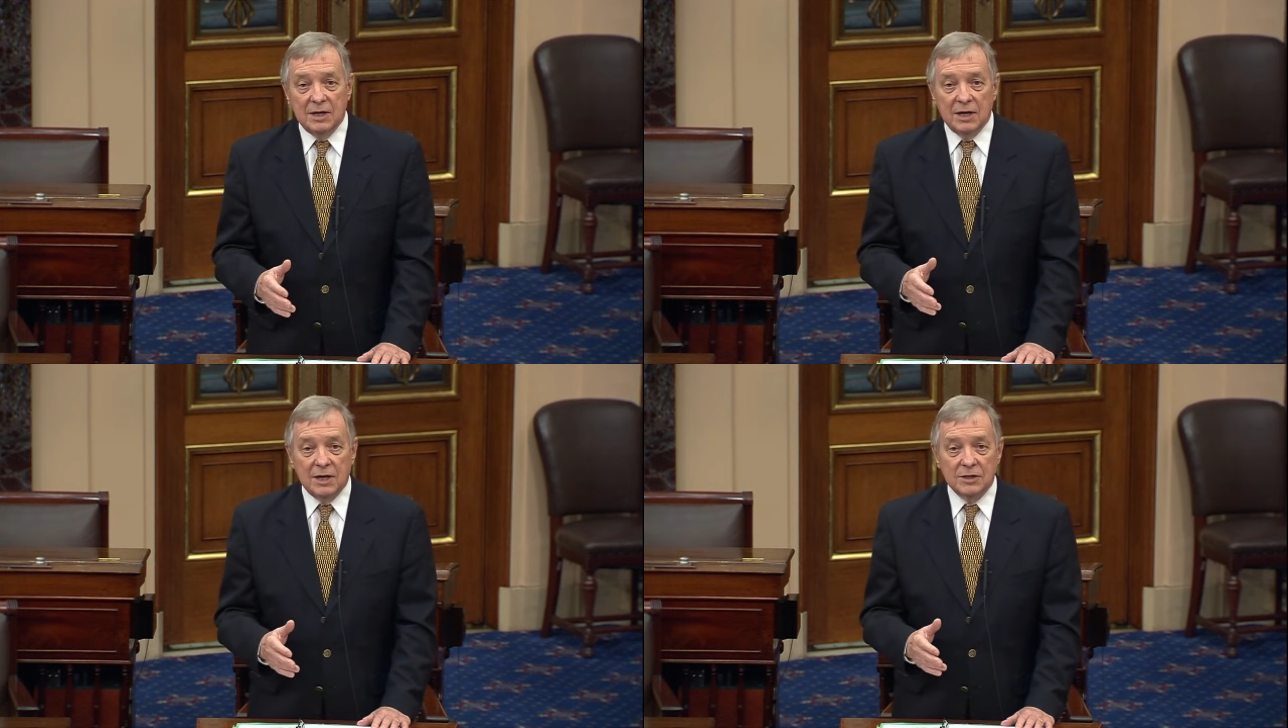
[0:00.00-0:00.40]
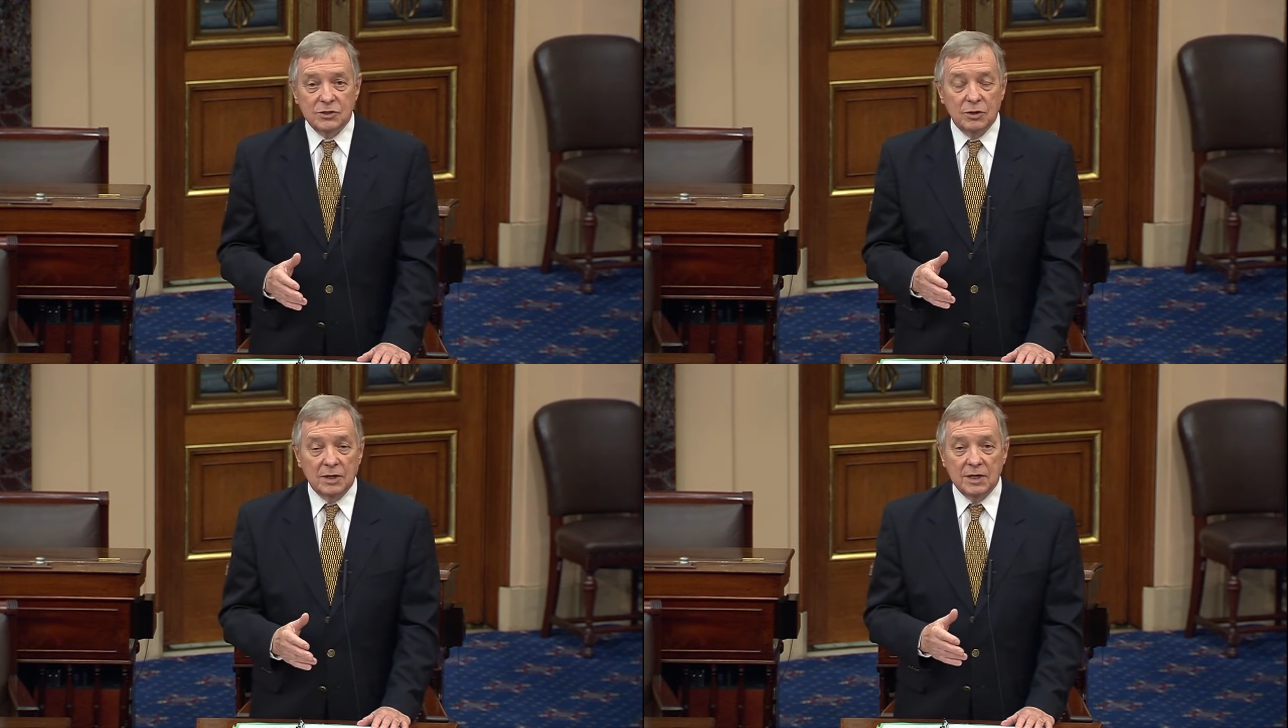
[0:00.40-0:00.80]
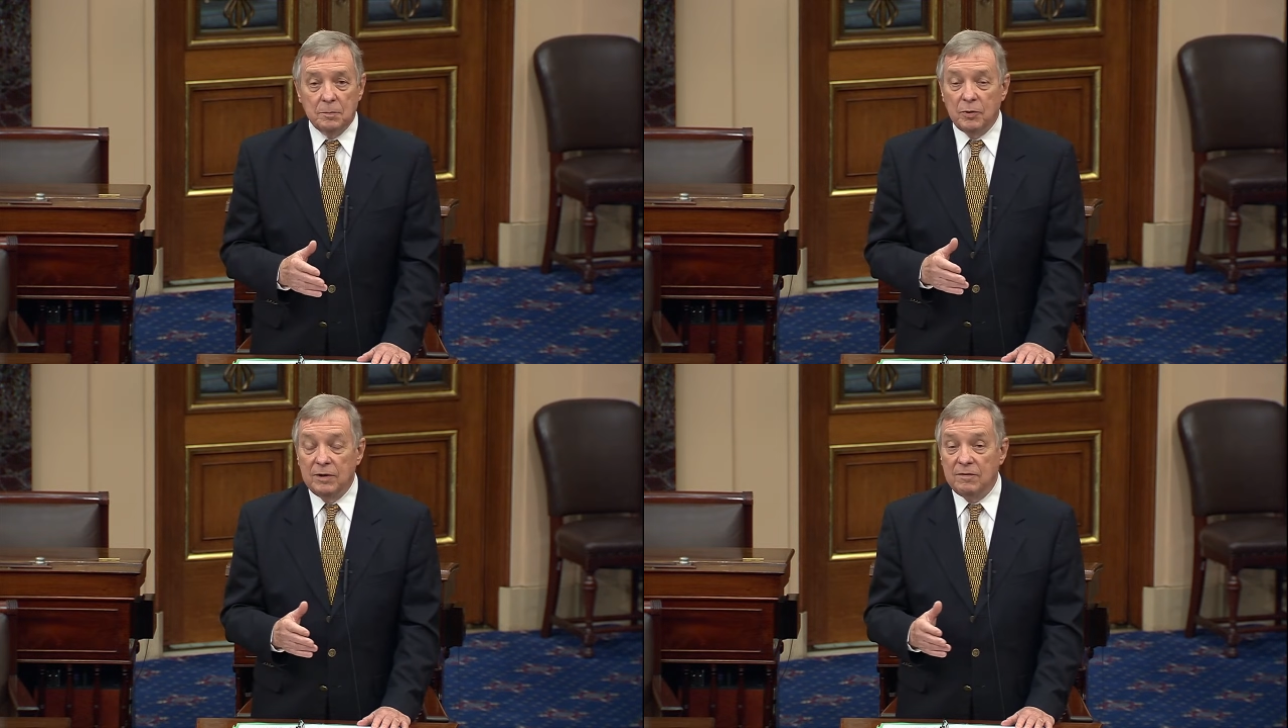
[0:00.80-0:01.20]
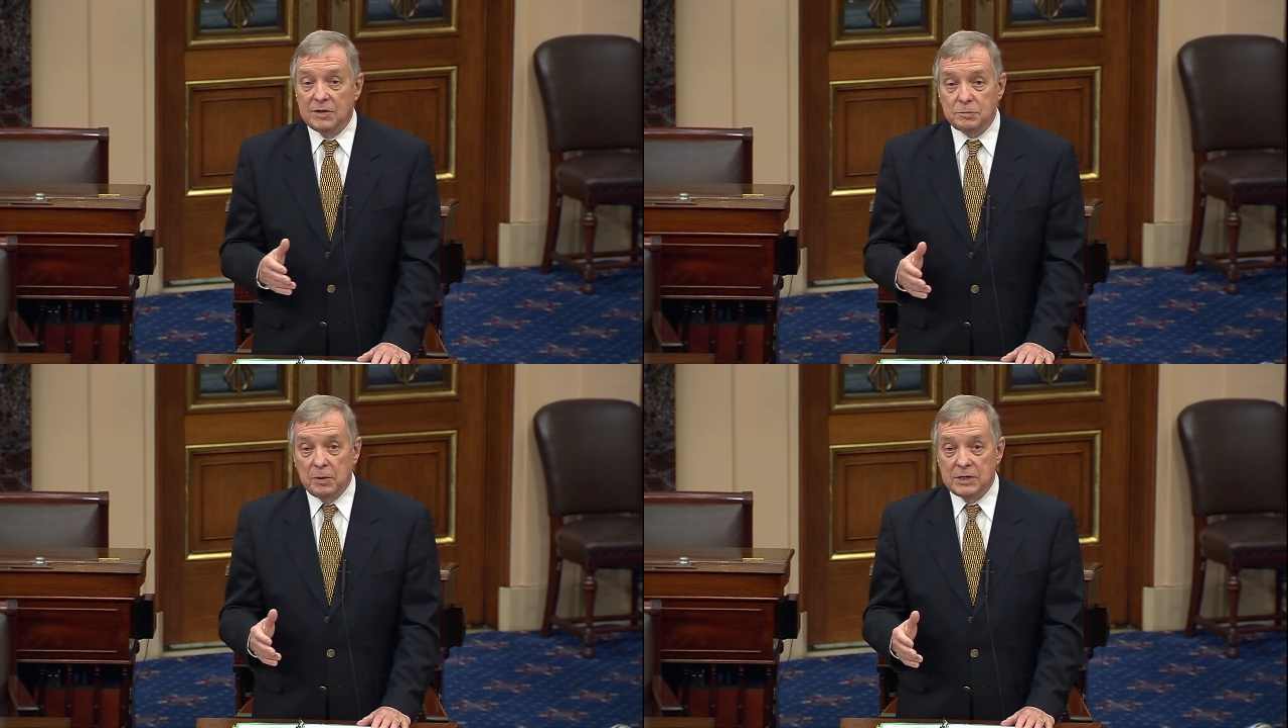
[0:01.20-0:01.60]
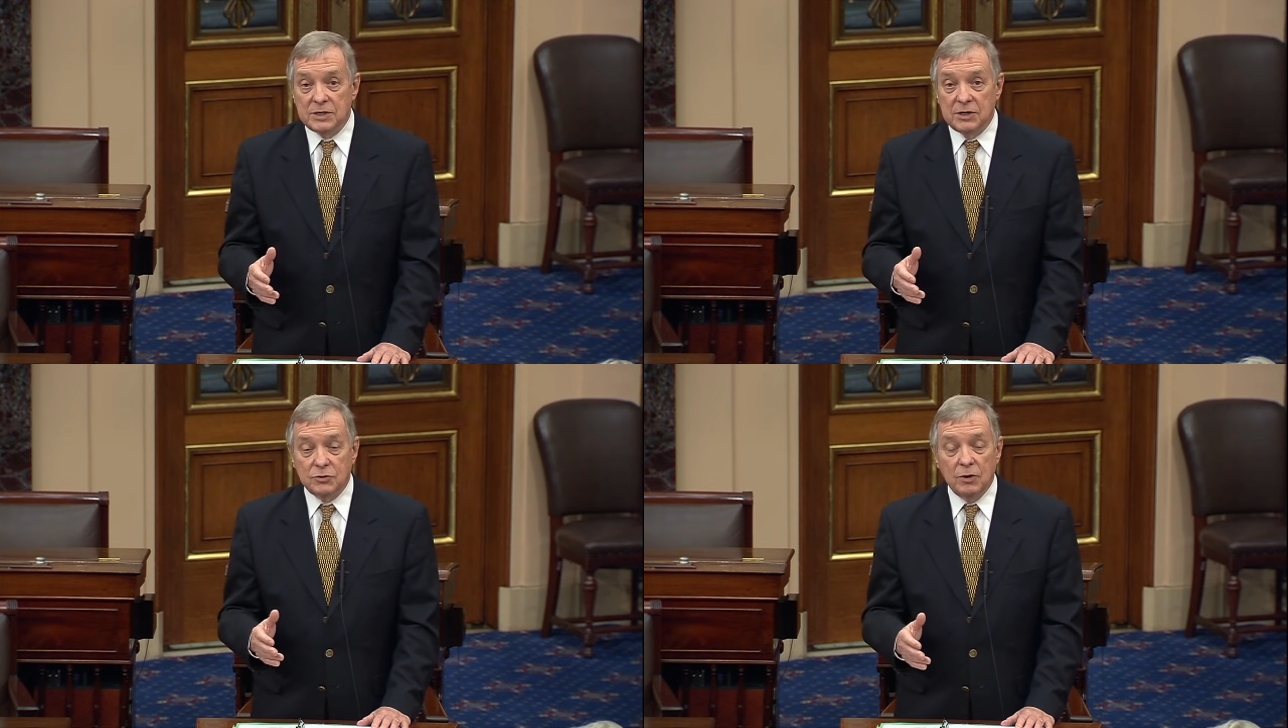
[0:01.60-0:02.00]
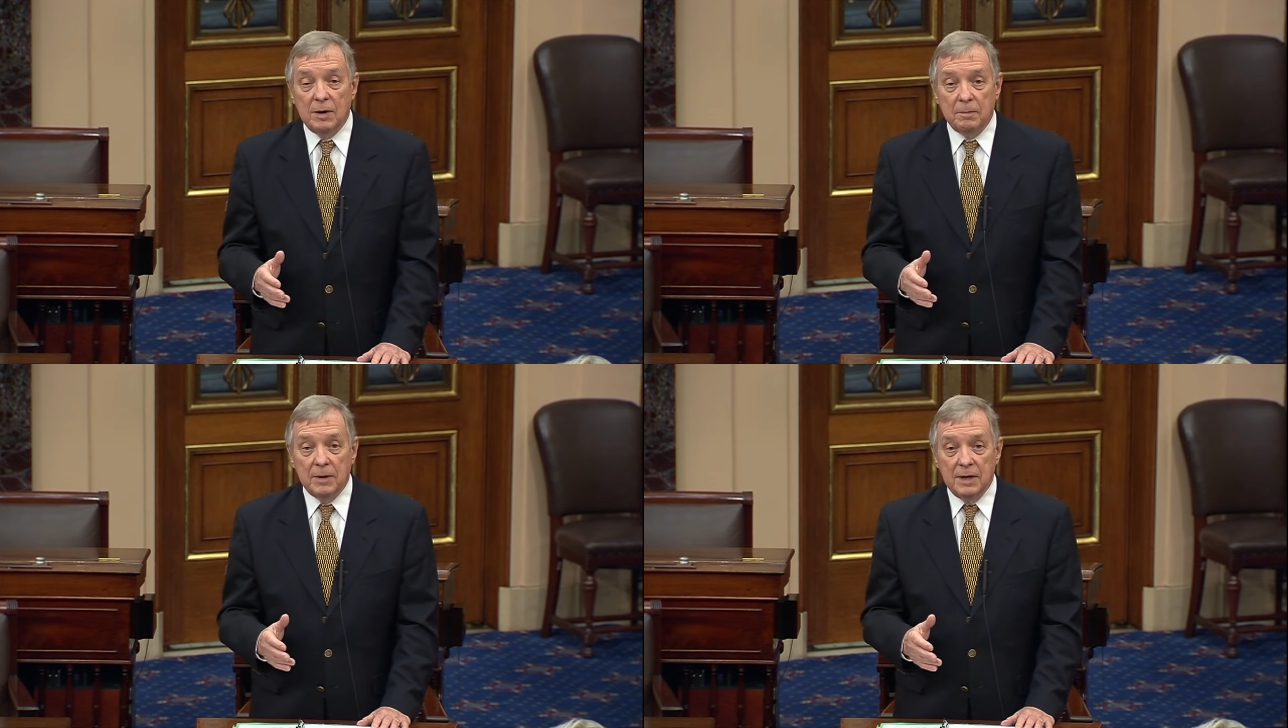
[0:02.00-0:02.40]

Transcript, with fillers: Uh, certainly, the previous President Trump